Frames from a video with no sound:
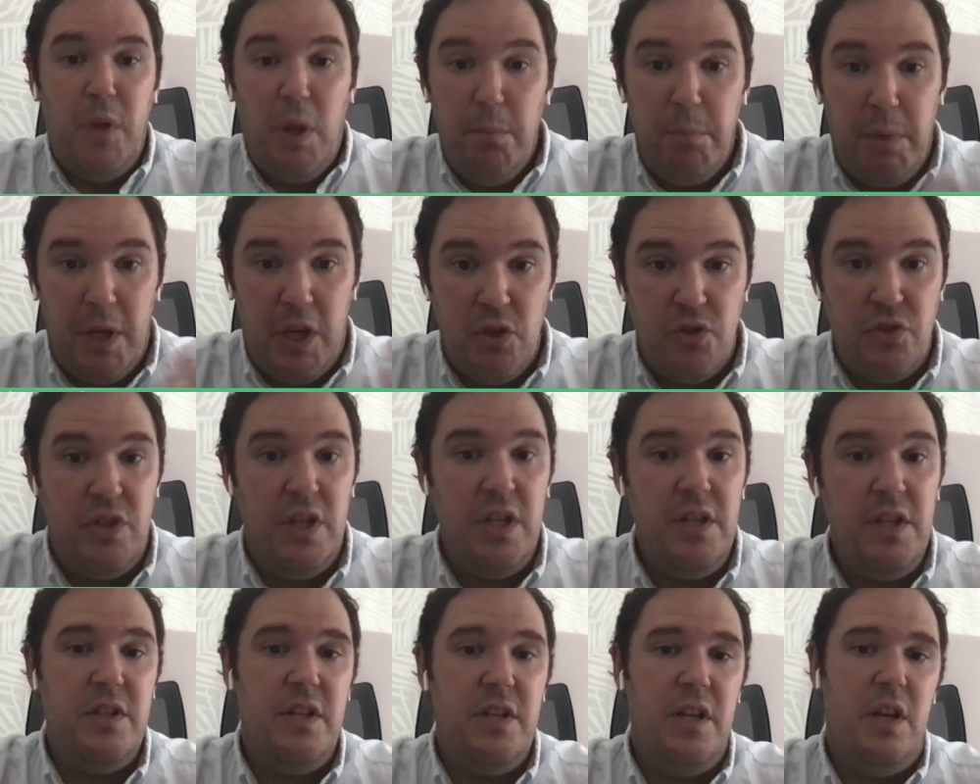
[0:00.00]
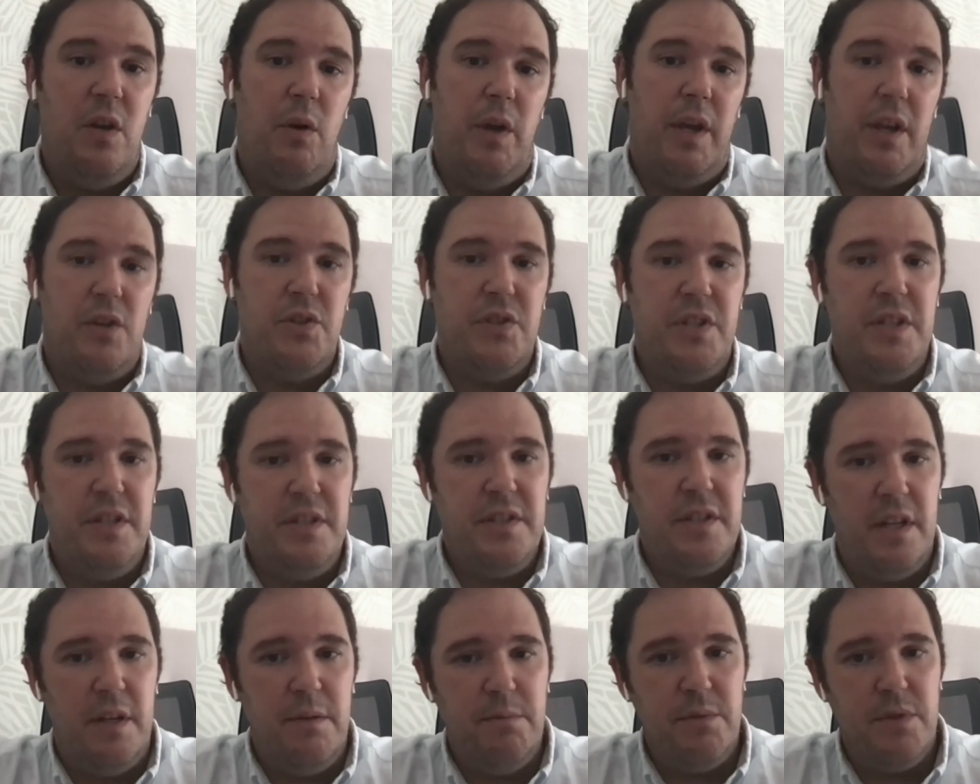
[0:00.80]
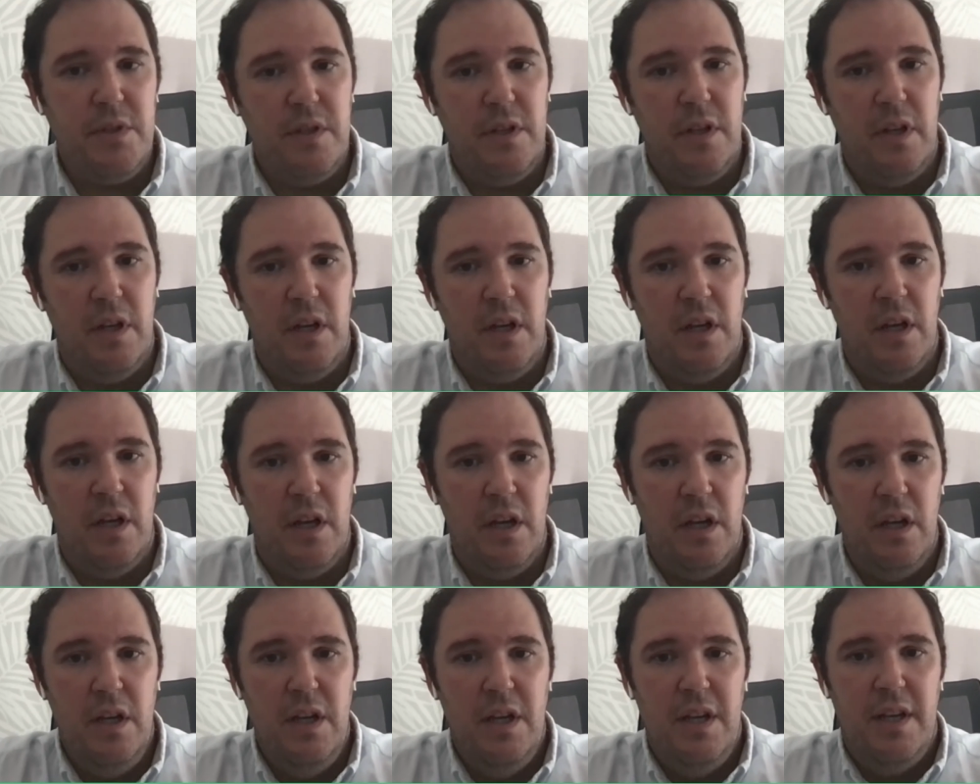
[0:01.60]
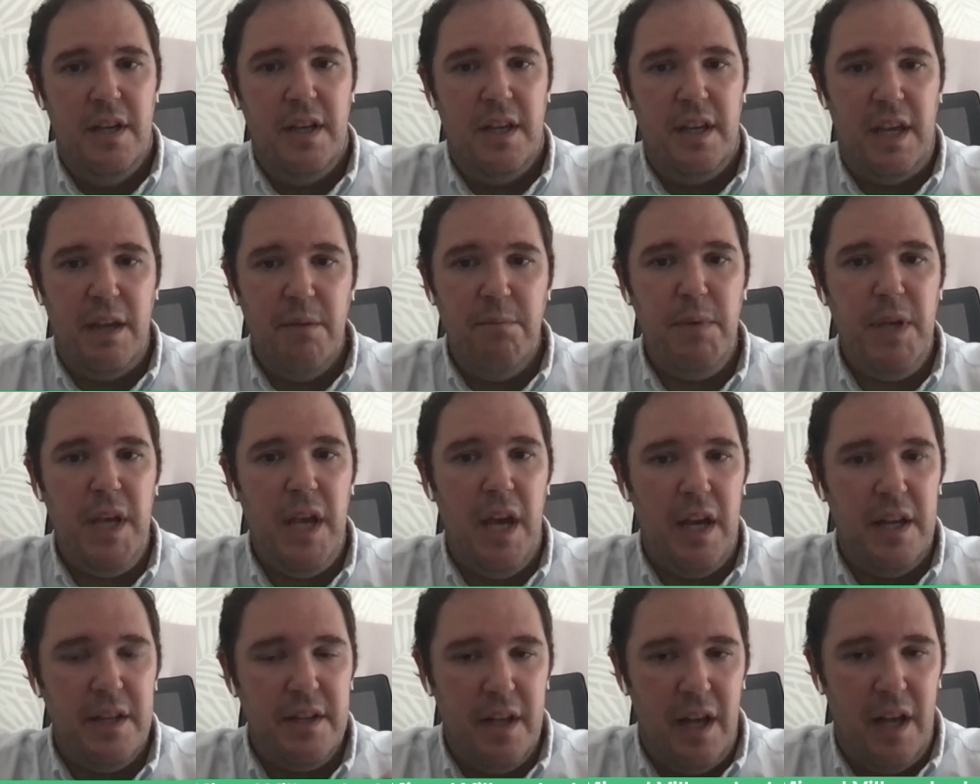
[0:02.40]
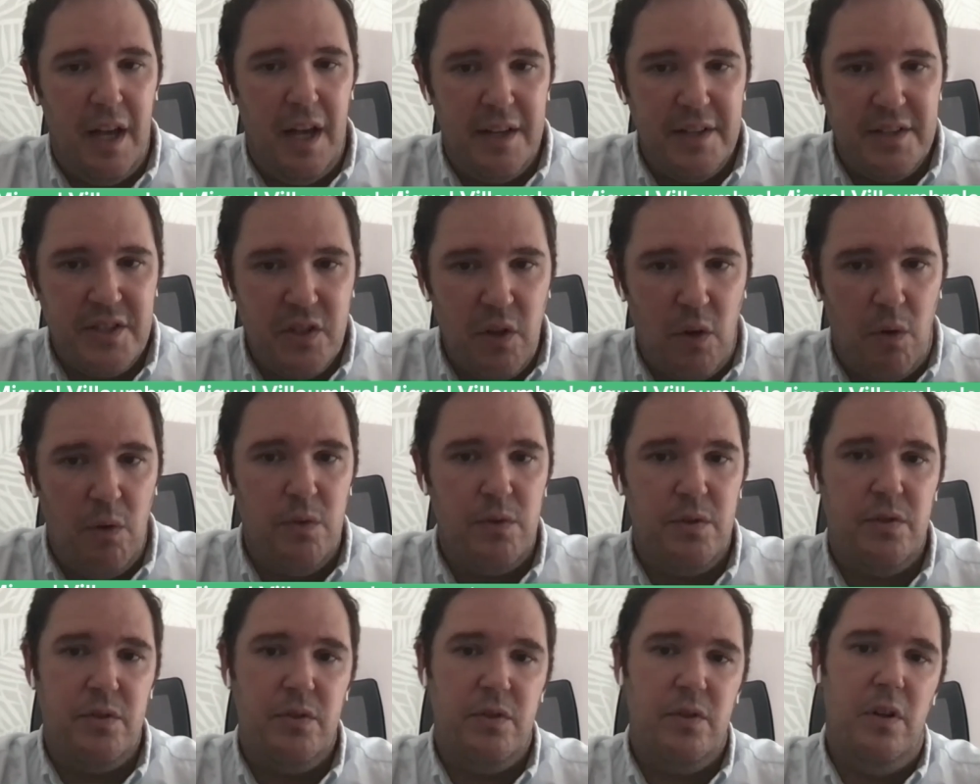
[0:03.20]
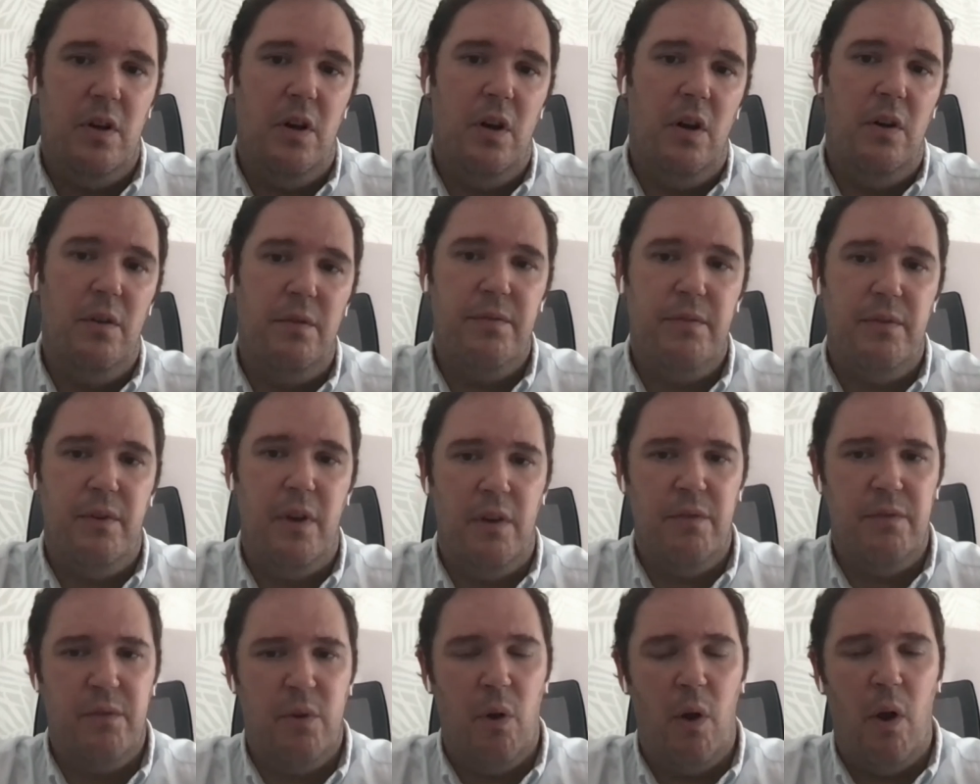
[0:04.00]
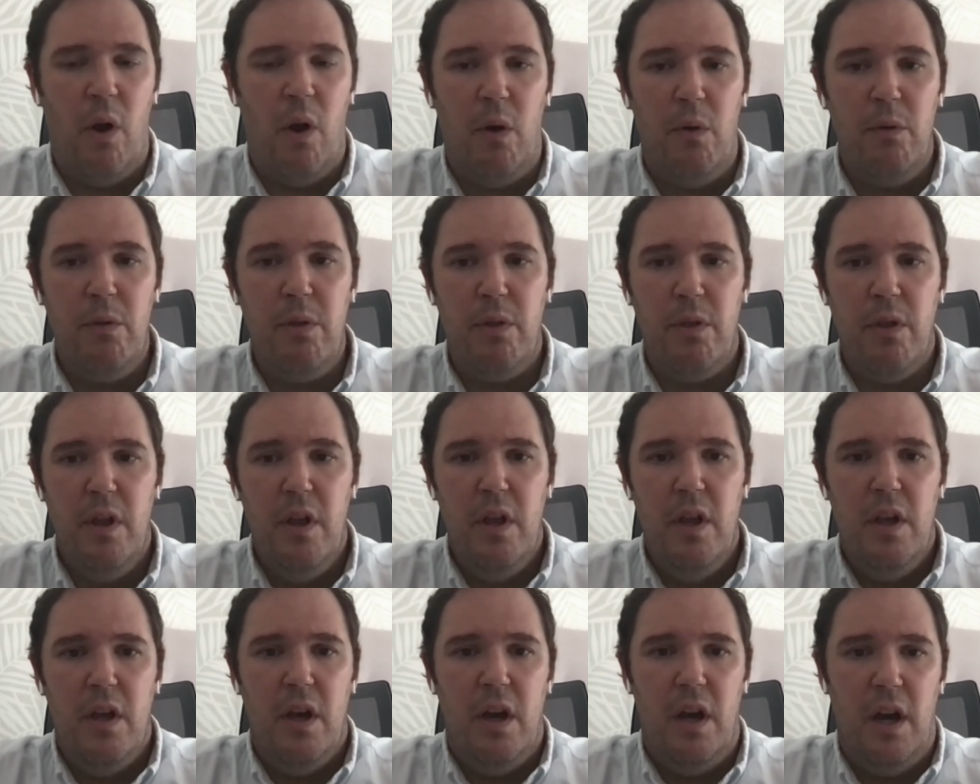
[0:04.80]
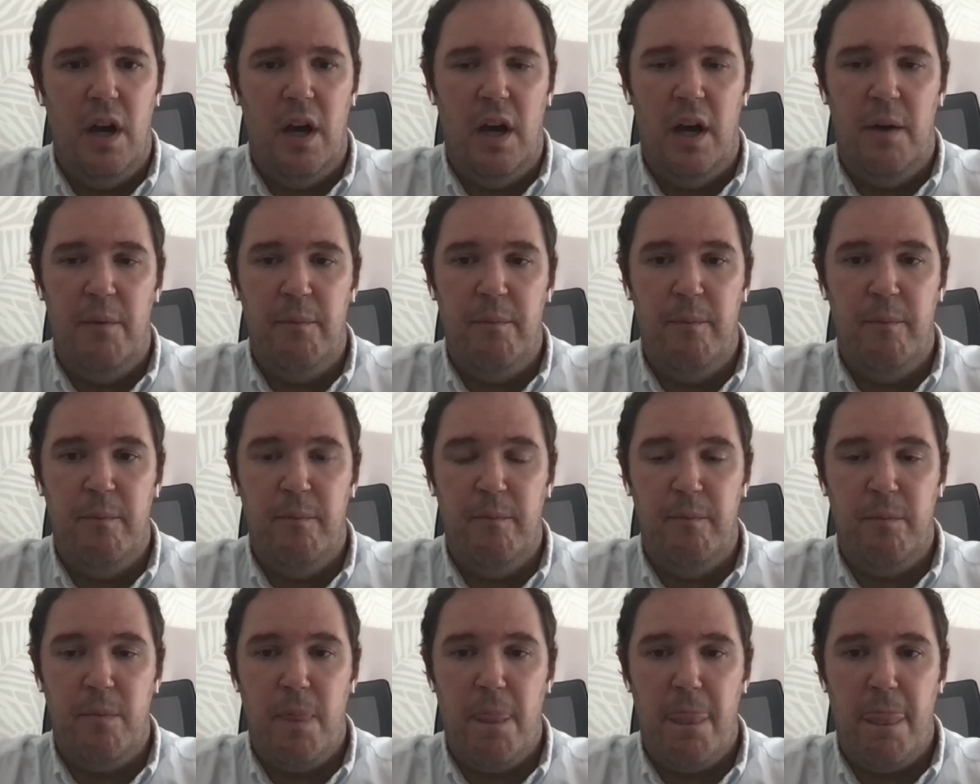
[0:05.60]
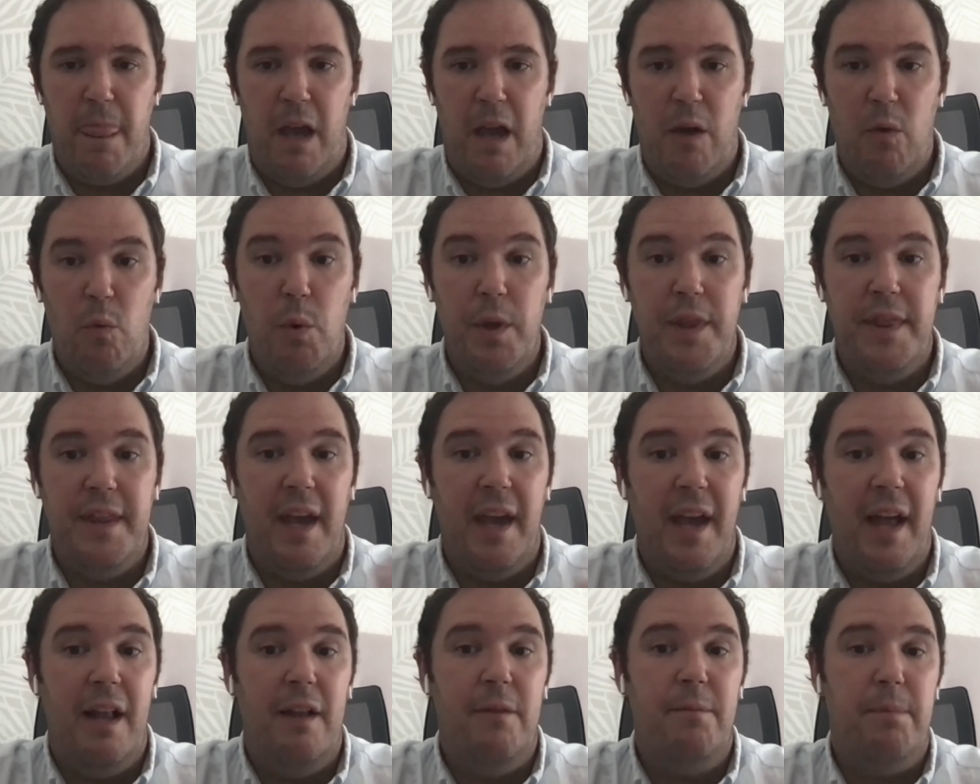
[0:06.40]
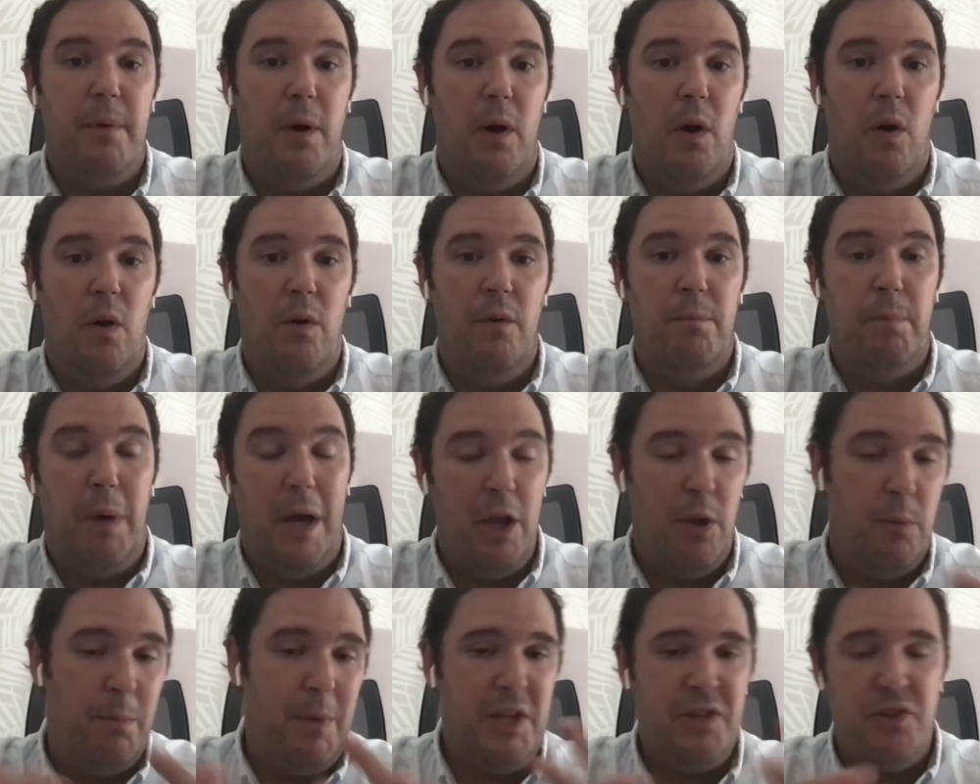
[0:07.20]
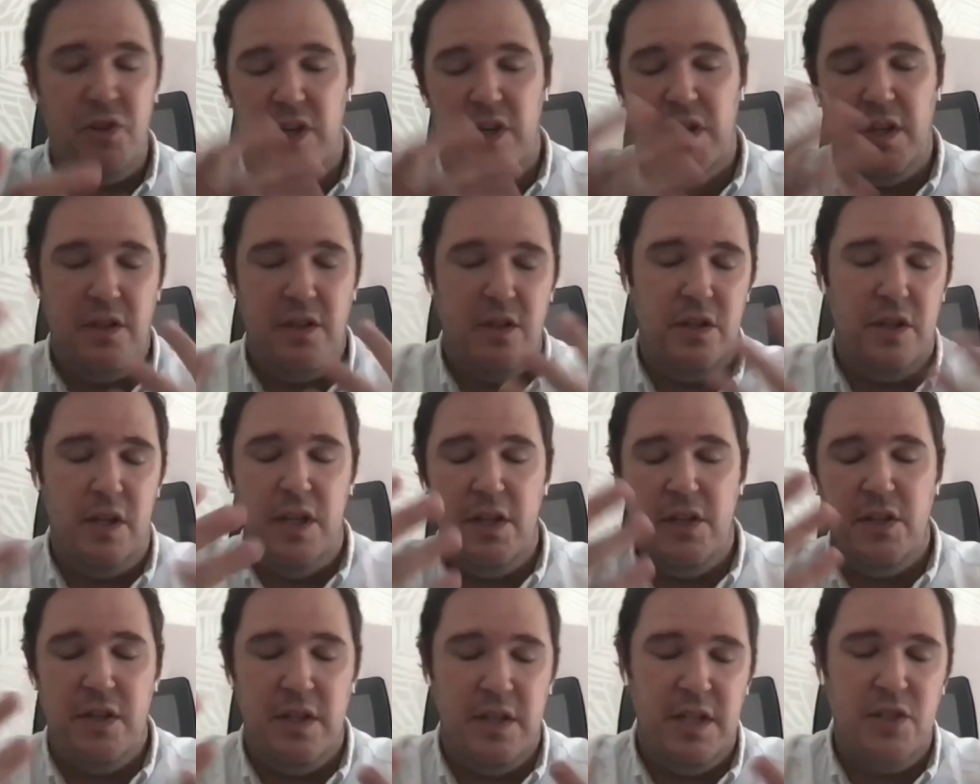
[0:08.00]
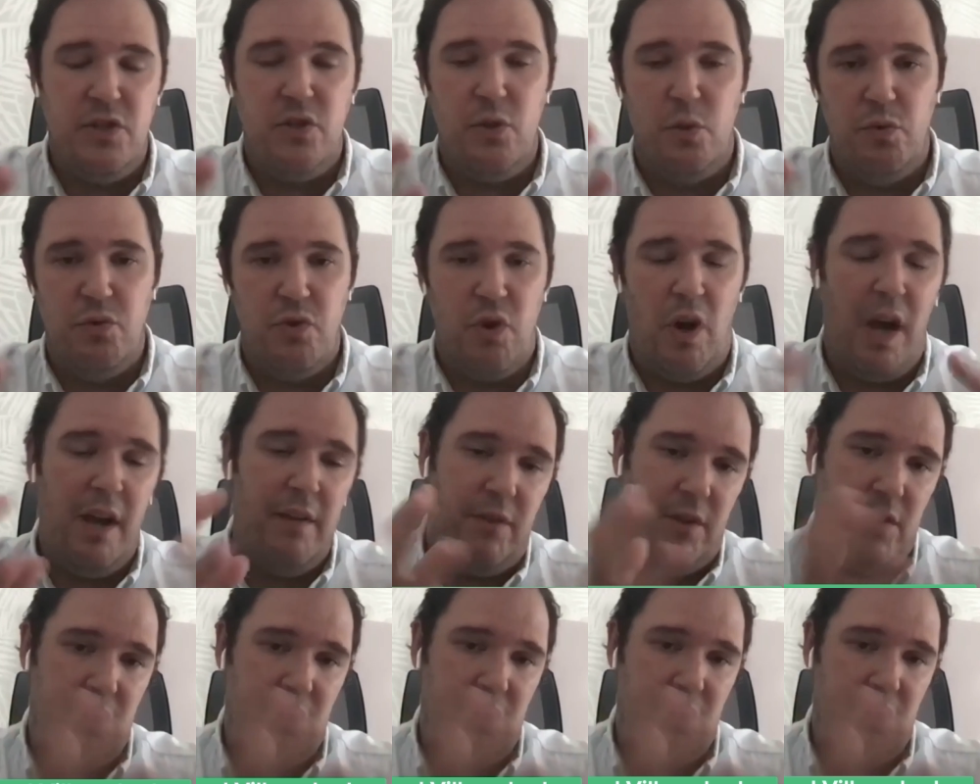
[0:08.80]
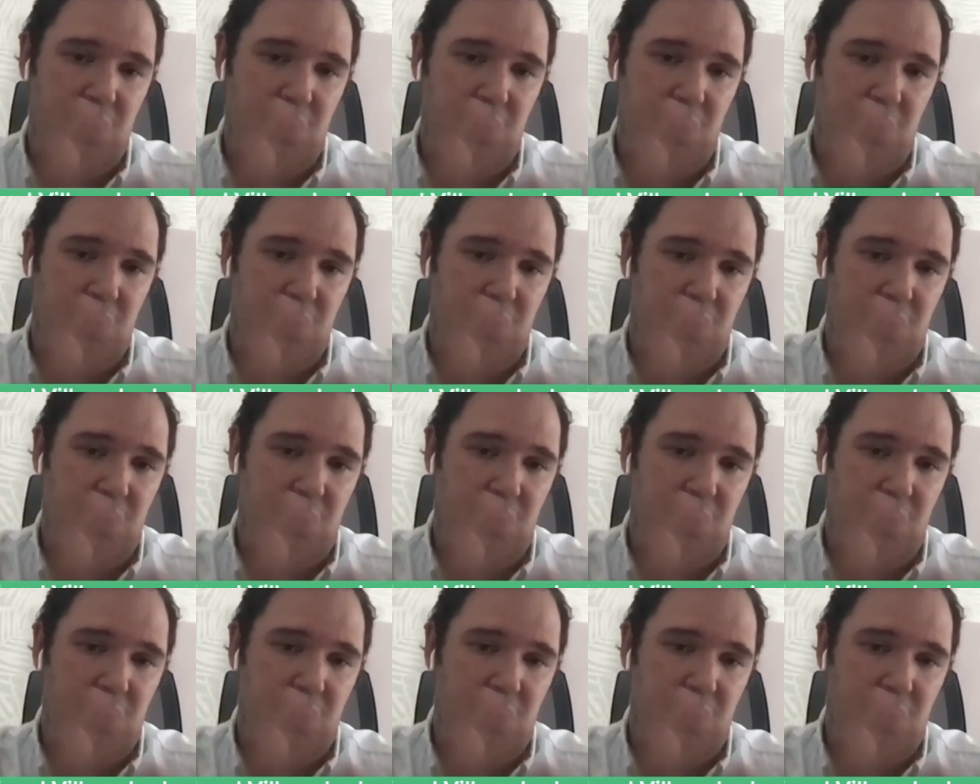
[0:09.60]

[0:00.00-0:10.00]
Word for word: Because these new ecosystems uh, can be a, a, source of, of growth um, with the help of biometric in, in these two drivers,